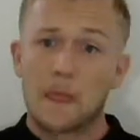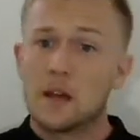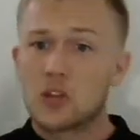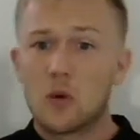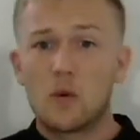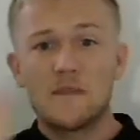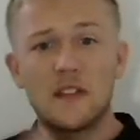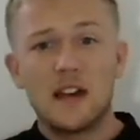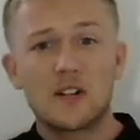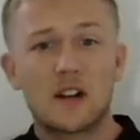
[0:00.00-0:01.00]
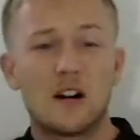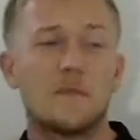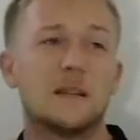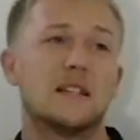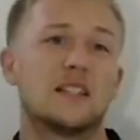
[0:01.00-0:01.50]
So what if the
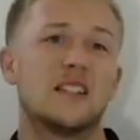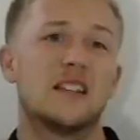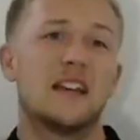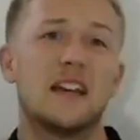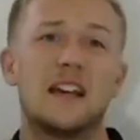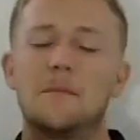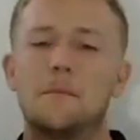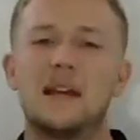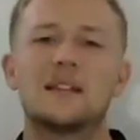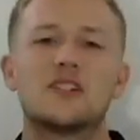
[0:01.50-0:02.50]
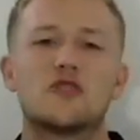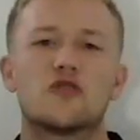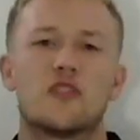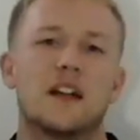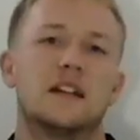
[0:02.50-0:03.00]
outcome is to get an amazing
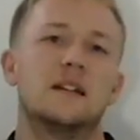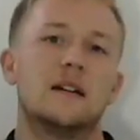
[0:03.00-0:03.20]
grade